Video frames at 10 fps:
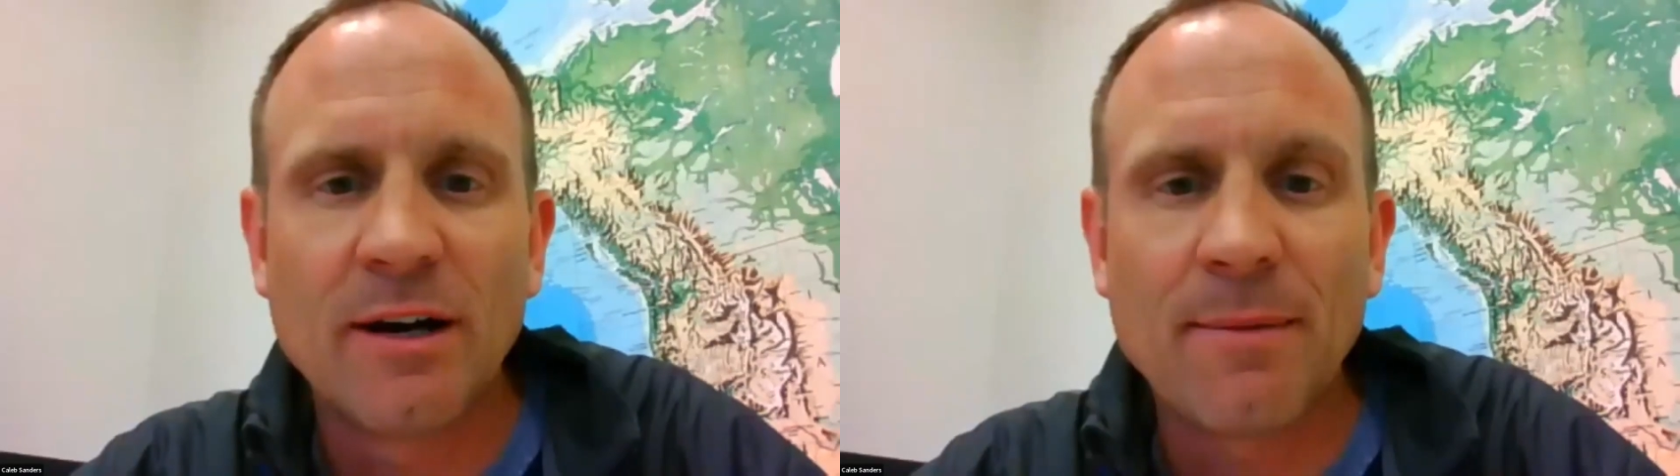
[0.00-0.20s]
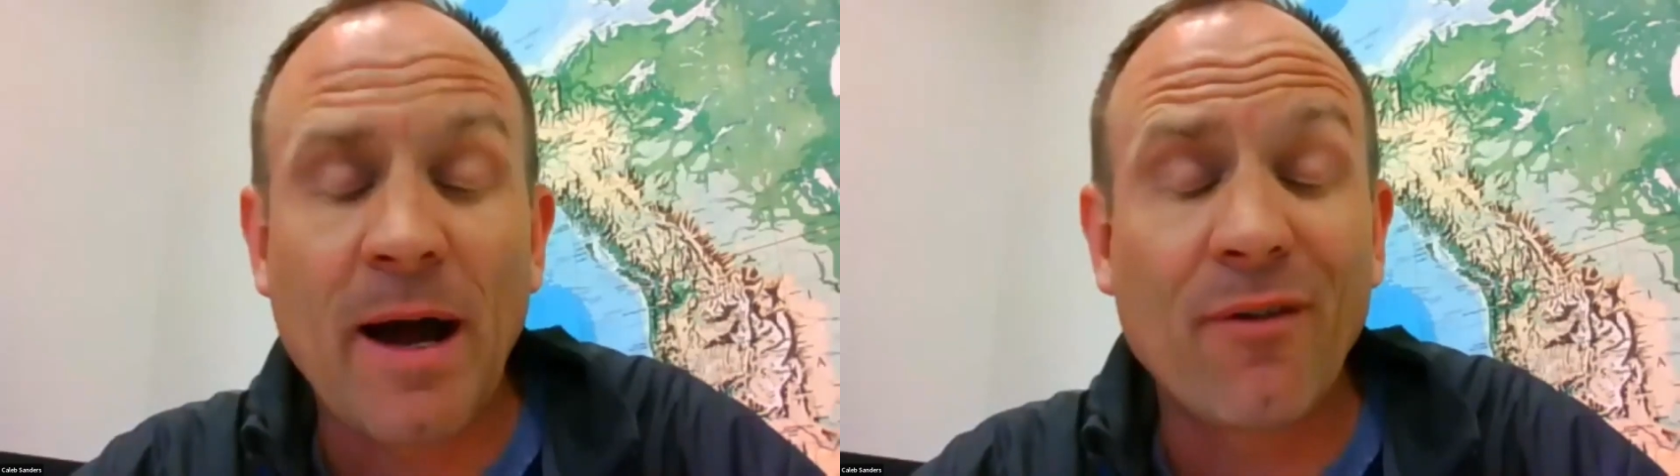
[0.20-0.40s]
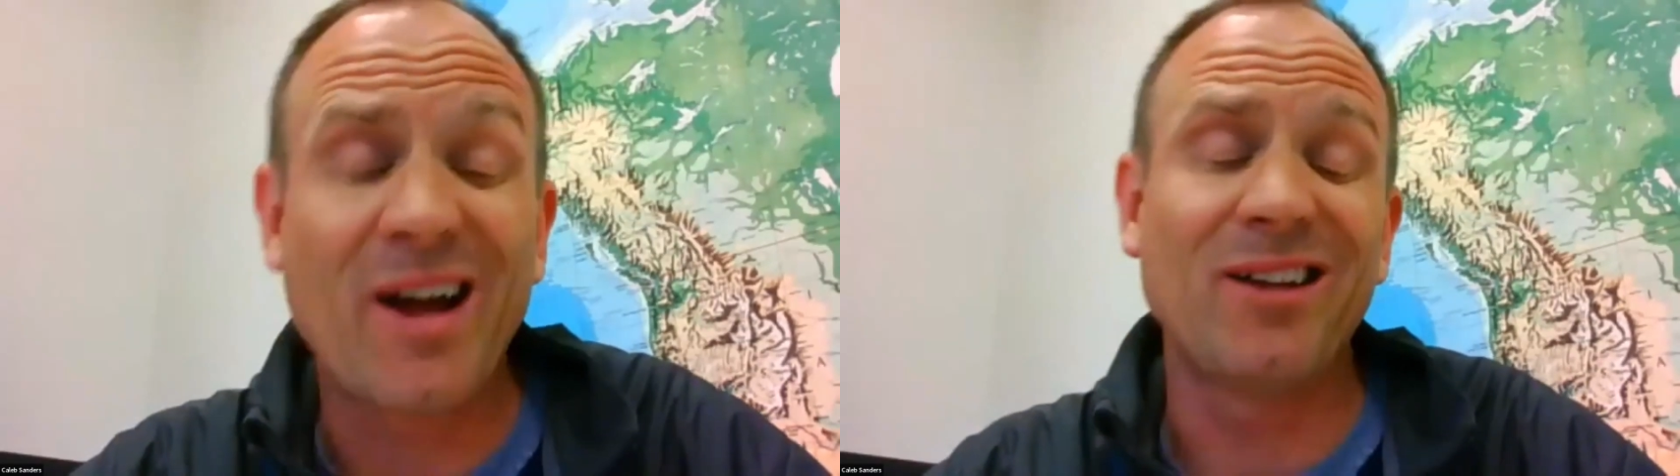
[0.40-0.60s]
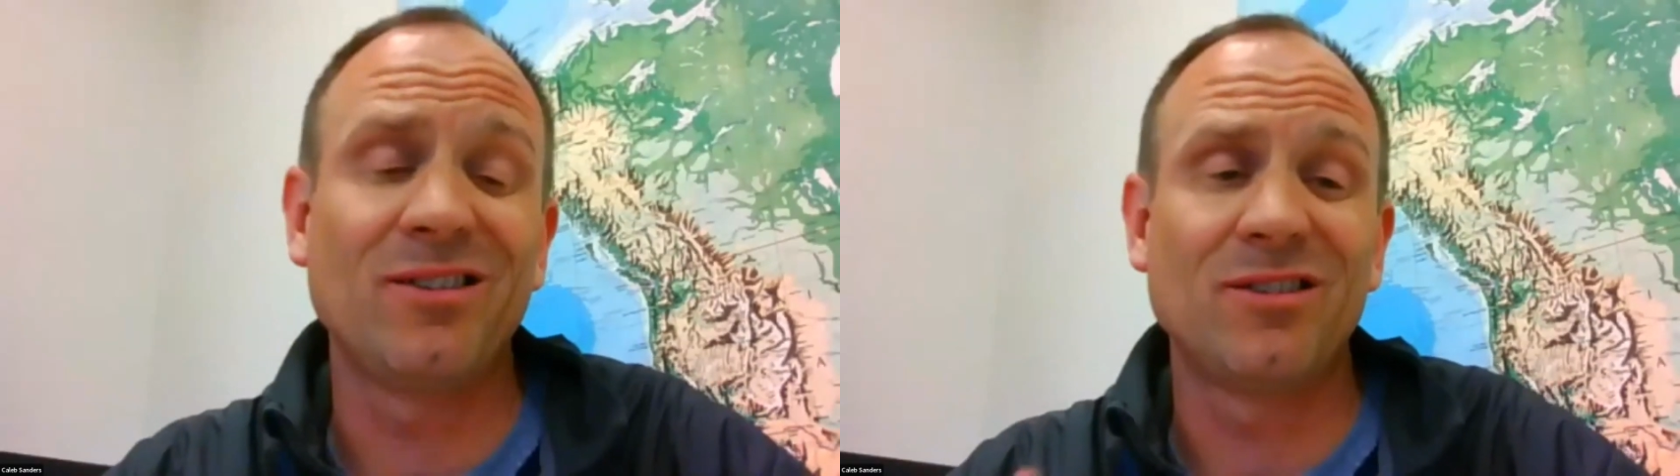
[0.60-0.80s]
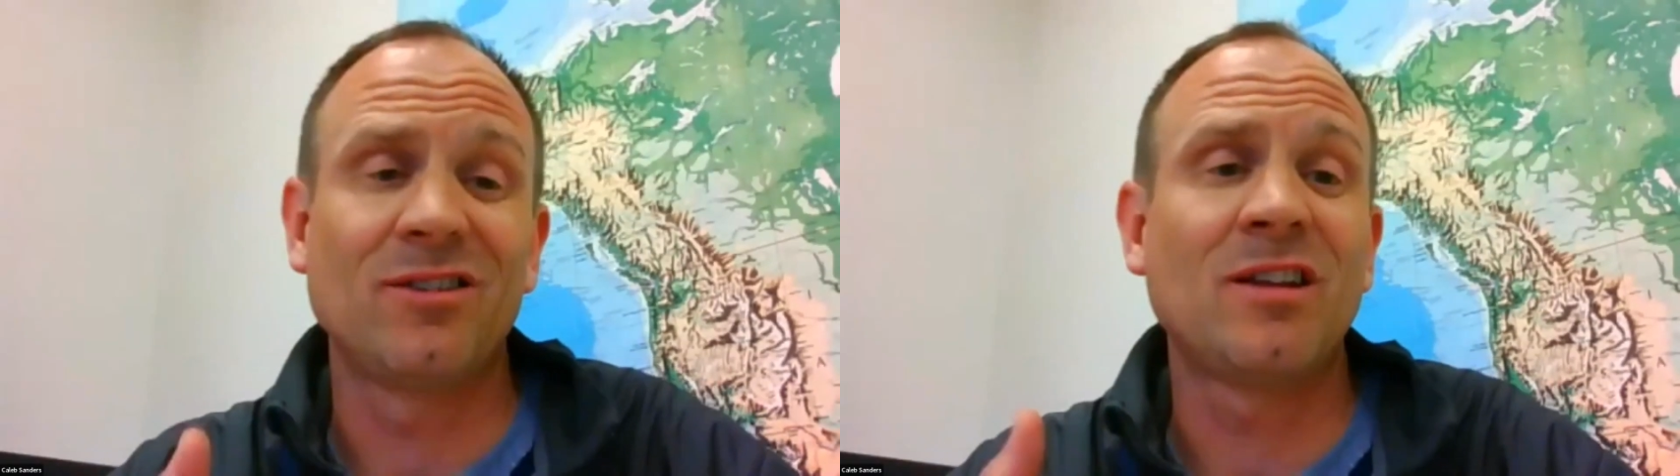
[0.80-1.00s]
um, I write
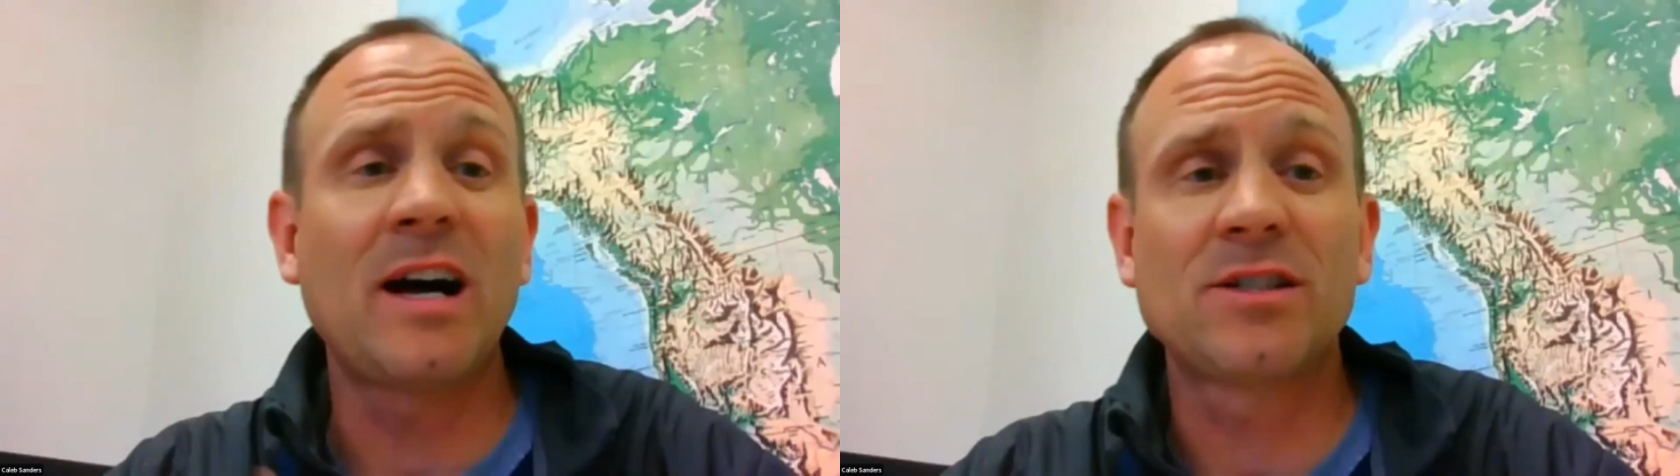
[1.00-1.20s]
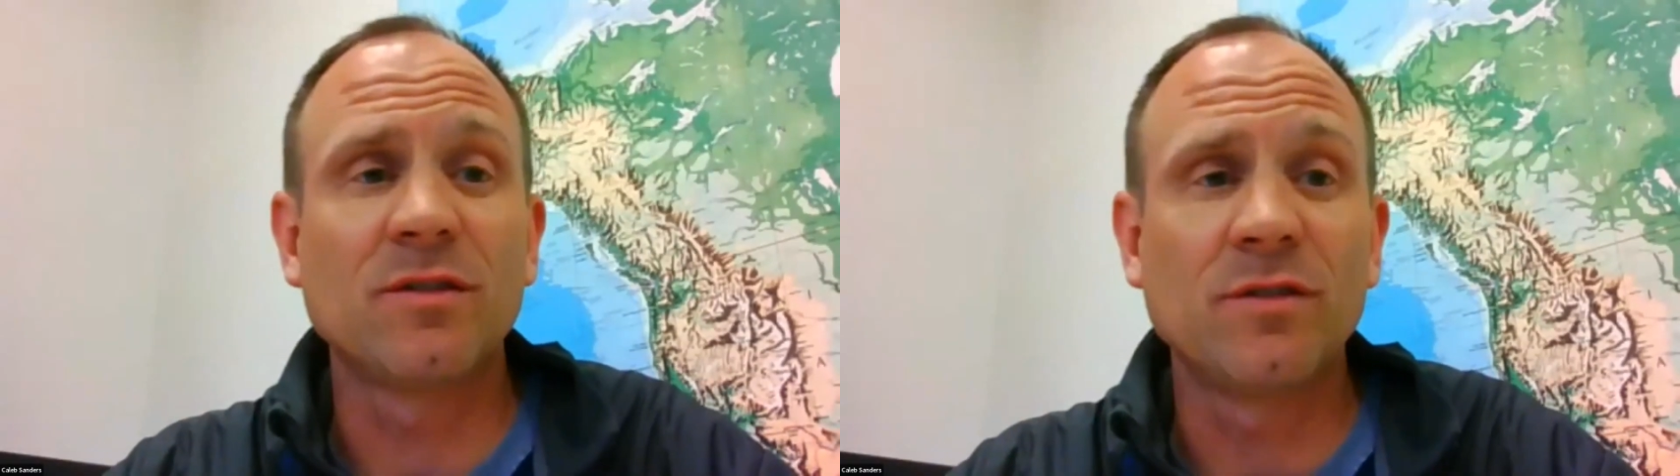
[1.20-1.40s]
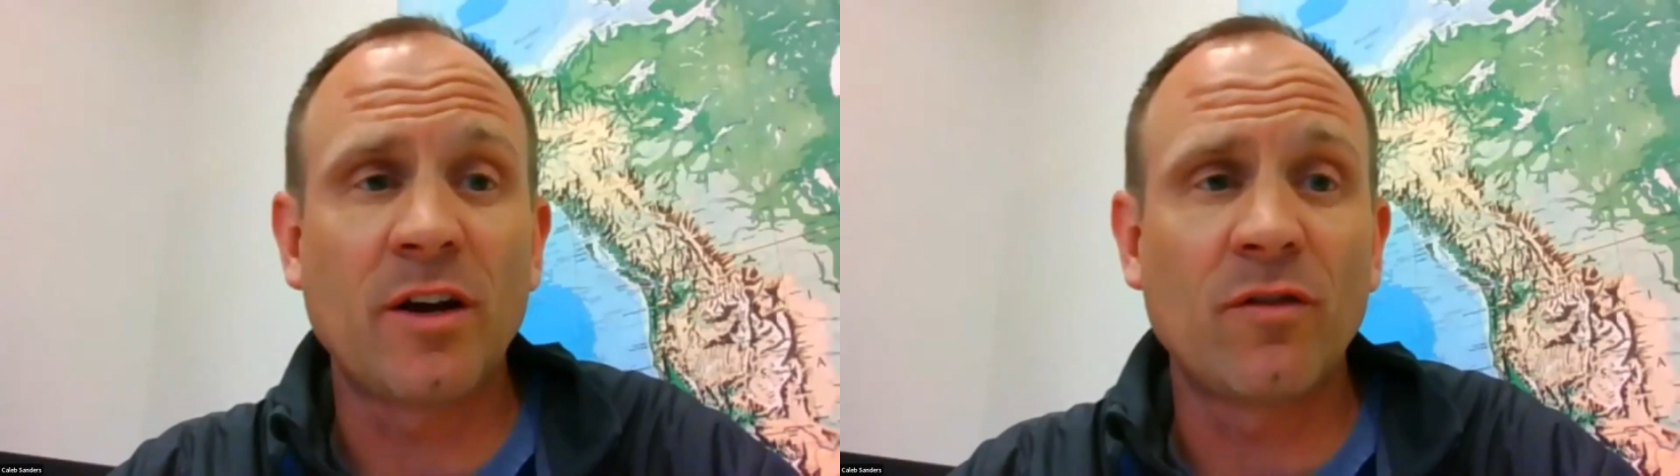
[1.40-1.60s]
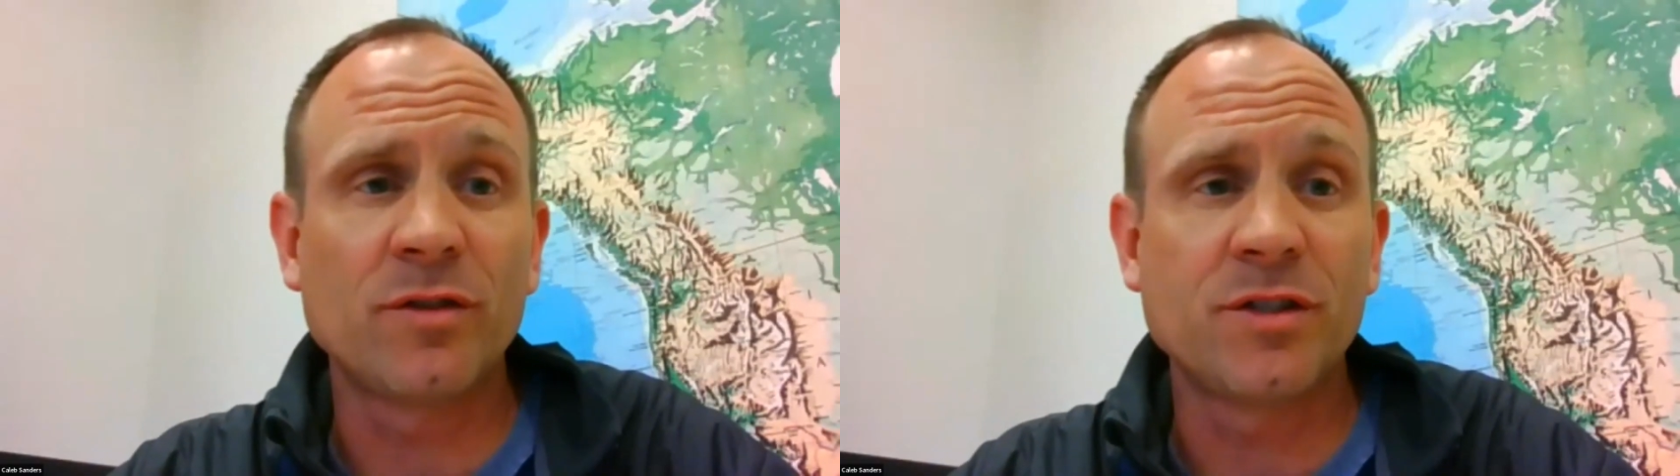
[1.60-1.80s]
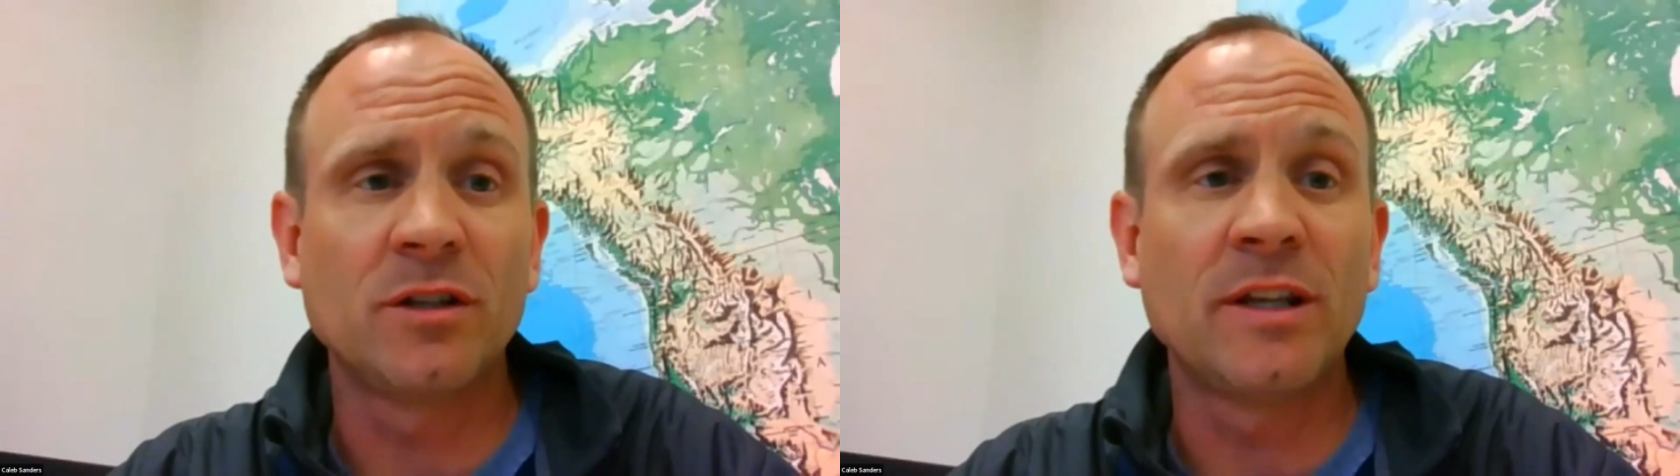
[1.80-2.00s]
lots of letters